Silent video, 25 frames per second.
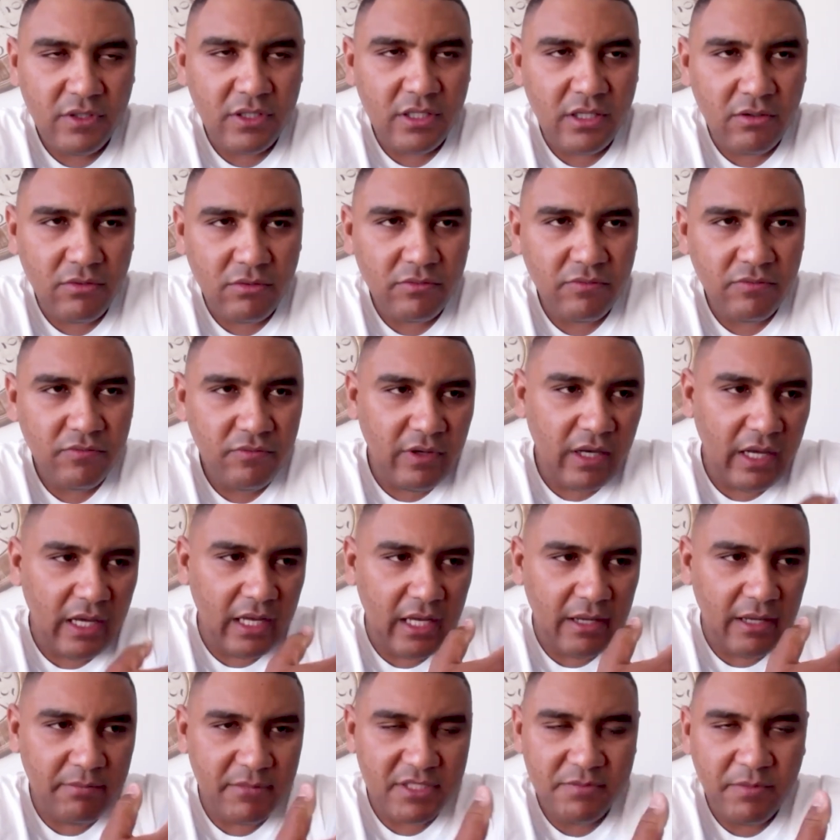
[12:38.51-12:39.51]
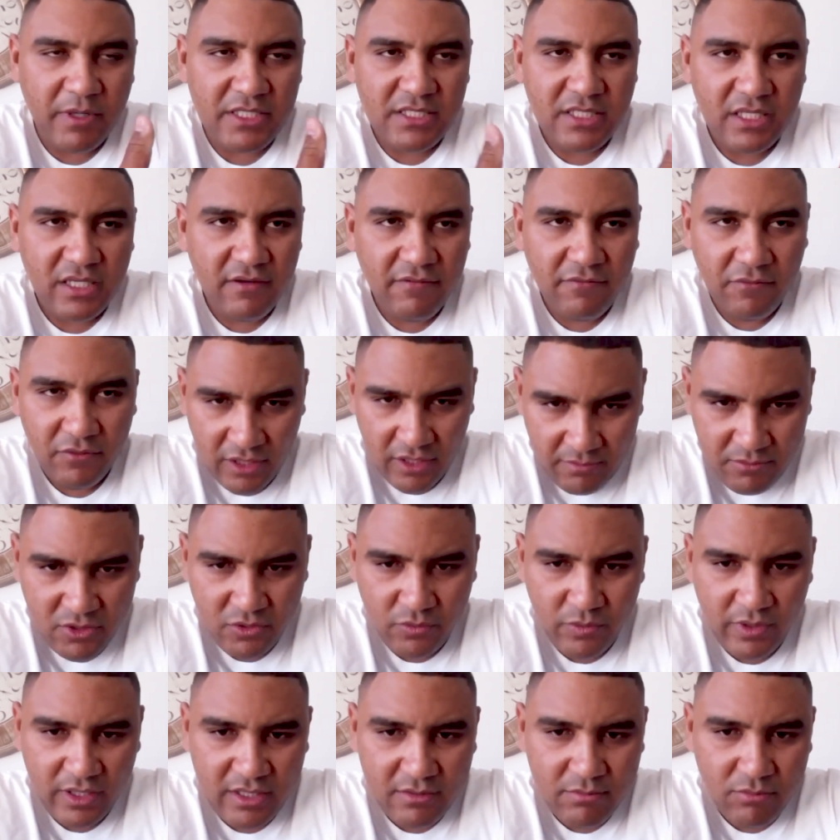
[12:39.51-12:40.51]
You know, um, it's basically for them
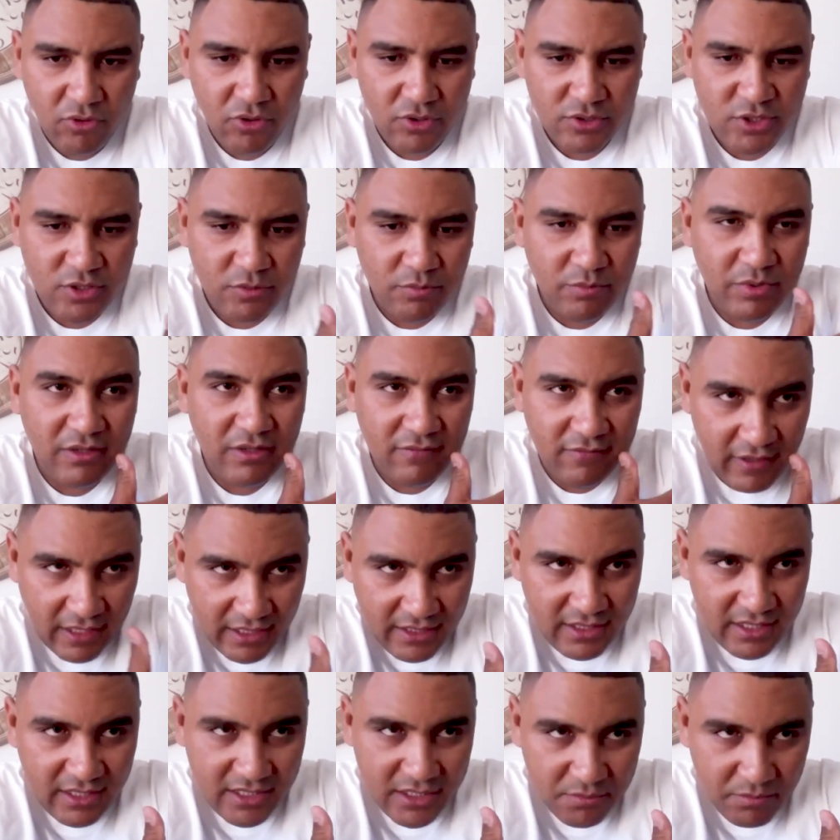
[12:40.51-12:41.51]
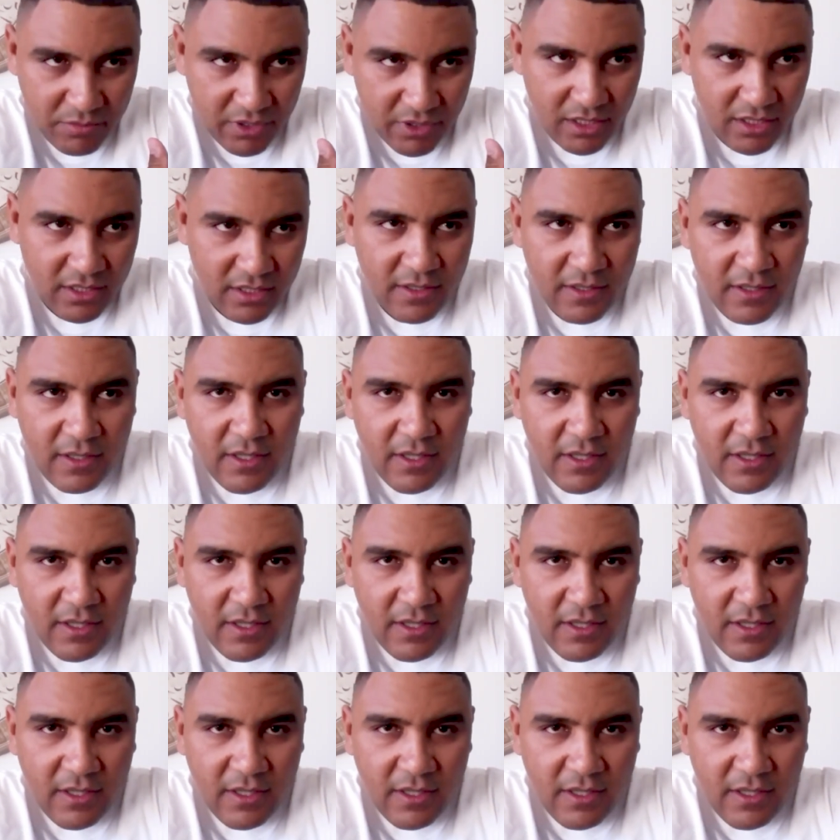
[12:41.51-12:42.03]
to wear the mask to prevent the spread.